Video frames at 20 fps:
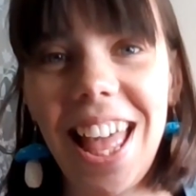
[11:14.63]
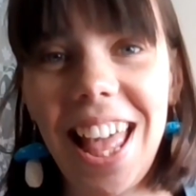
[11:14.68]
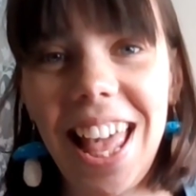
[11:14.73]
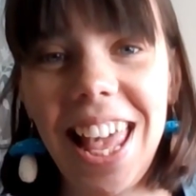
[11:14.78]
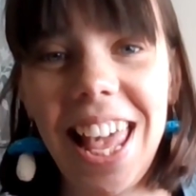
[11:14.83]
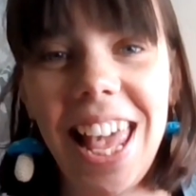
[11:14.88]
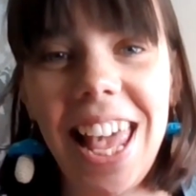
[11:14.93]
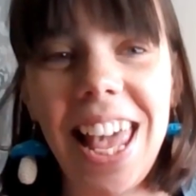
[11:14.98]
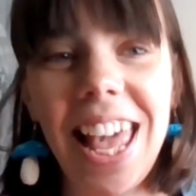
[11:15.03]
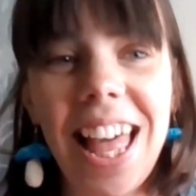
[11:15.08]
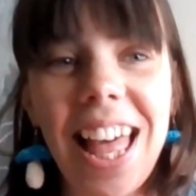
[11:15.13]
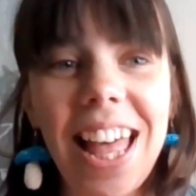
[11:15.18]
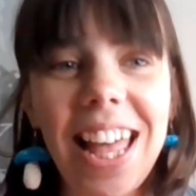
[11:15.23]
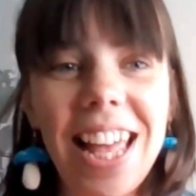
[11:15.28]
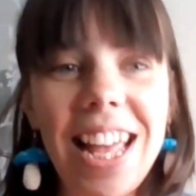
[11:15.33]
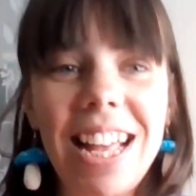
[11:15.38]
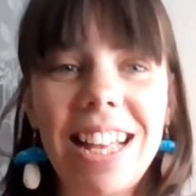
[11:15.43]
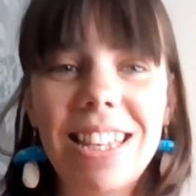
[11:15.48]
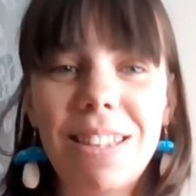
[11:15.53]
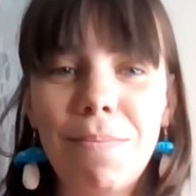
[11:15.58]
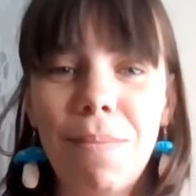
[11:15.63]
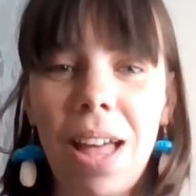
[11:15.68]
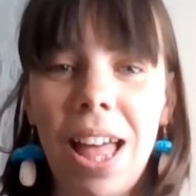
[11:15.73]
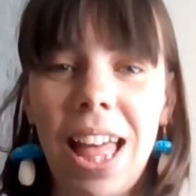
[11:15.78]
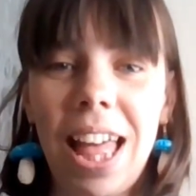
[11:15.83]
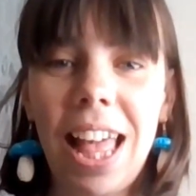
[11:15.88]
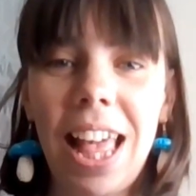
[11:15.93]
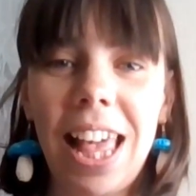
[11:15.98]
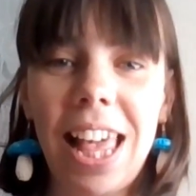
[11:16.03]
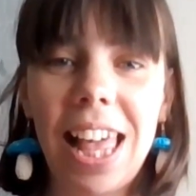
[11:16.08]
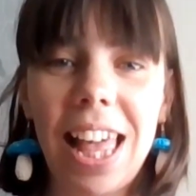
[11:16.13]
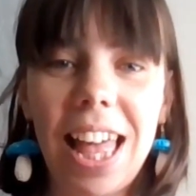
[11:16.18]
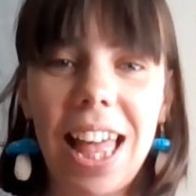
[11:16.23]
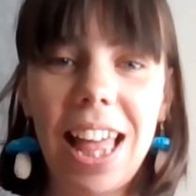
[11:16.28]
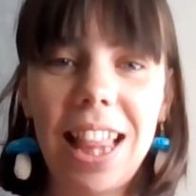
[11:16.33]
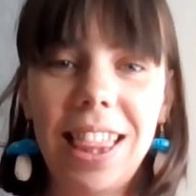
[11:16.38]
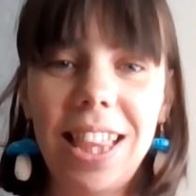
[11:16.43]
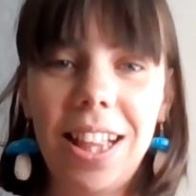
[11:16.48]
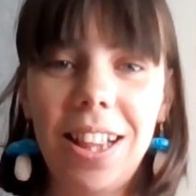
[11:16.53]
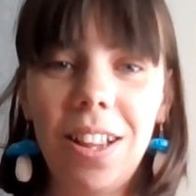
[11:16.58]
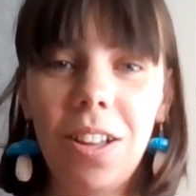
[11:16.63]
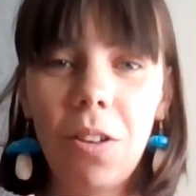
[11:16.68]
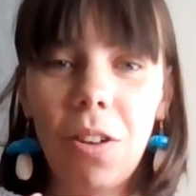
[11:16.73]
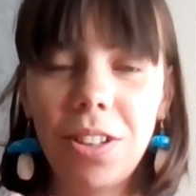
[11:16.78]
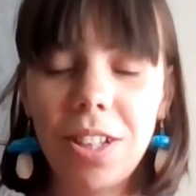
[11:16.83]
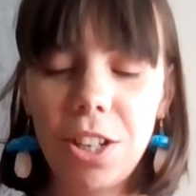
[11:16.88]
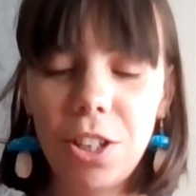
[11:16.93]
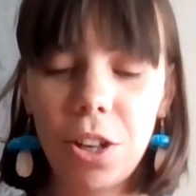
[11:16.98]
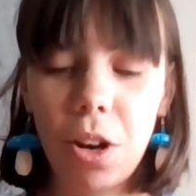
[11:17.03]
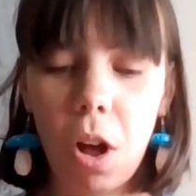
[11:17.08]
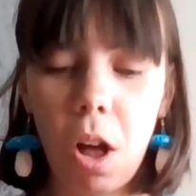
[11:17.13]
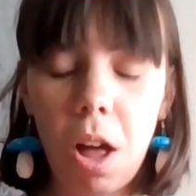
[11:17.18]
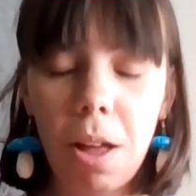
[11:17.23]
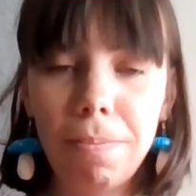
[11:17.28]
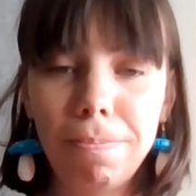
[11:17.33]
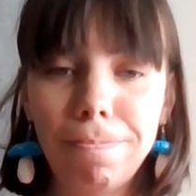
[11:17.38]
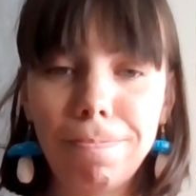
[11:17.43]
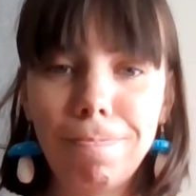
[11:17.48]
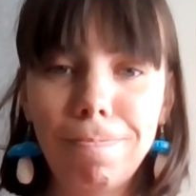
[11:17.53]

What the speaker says: here is my little cottagecore